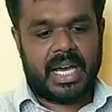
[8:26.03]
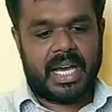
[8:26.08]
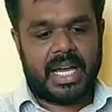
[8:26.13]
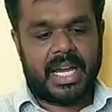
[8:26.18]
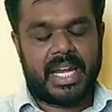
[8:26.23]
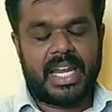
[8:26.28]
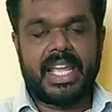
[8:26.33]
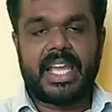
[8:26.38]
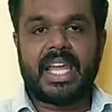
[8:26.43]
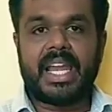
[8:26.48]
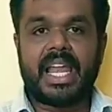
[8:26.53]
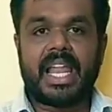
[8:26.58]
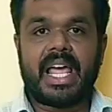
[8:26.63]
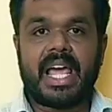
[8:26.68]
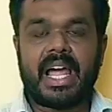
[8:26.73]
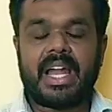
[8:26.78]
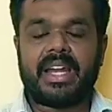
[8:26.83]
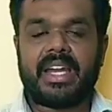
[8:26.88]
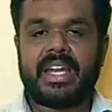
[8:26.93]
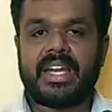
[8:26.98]
Legal
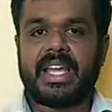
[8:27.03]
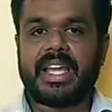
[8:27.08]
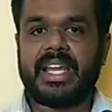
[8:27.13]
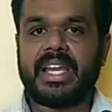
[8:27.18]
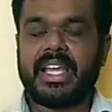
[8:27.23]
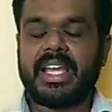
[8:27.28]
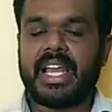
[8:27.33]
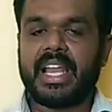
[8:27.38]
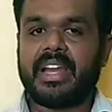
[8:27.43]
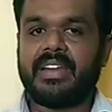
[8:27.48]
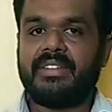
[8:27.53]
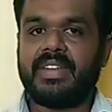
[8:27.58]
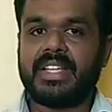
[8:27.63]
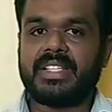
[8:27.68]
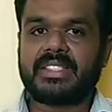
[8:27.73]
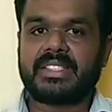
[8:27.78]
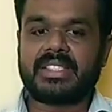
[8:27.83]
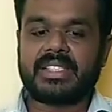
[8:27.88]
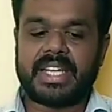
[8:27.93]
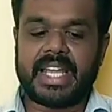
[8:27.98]
and technical
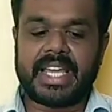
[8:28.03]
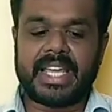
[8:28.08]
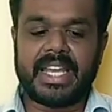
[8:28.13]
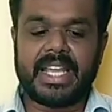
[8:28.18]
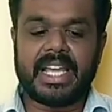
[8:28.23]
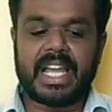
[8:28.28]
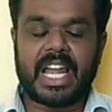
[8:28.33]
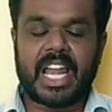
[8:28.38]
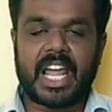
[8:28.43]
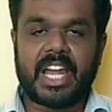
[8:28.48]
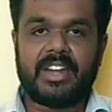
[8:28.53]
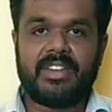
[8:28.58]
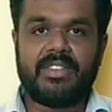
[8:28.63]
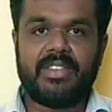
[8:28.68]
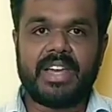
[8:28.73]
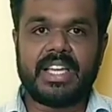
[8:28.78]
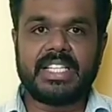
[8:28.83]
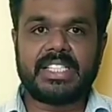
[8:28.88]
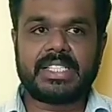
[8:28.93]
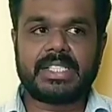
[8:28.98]

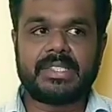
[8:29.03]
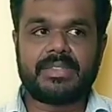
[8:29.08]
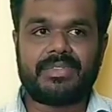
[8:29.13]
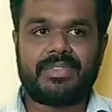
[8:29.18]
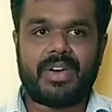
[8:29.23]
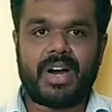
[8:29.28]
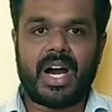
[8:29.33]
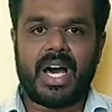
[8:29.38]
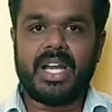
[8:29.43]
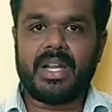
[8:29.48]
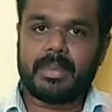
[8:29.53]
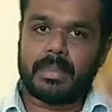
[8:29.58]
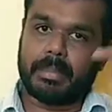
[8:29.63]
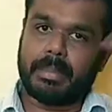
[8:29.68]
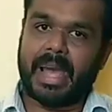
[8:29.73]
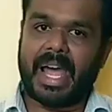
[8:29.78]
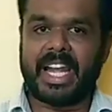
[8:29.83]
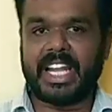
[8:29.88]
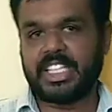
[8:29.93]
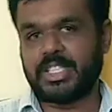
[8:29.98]
advice for
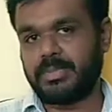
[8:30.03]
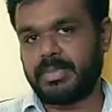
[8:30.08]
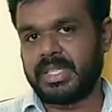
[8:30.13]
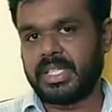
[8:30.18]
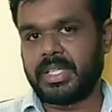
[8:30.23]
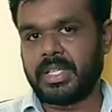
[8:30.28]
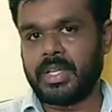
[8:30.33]
management.